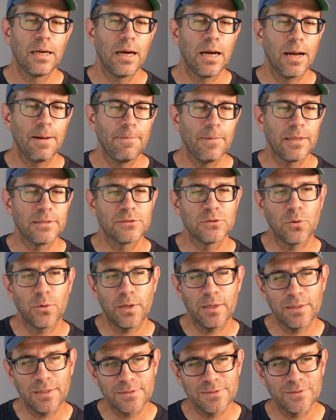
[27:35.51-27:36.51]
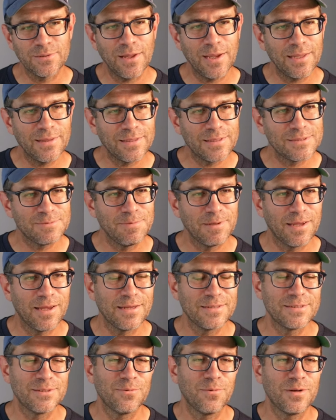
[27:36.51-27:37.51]
Um, and so it doesn't like this
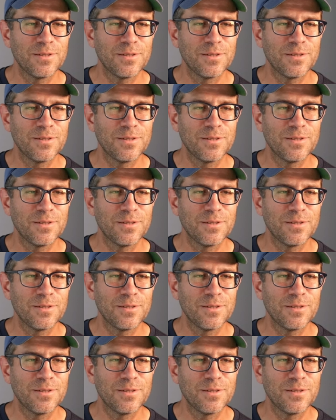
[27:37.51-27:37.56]
because it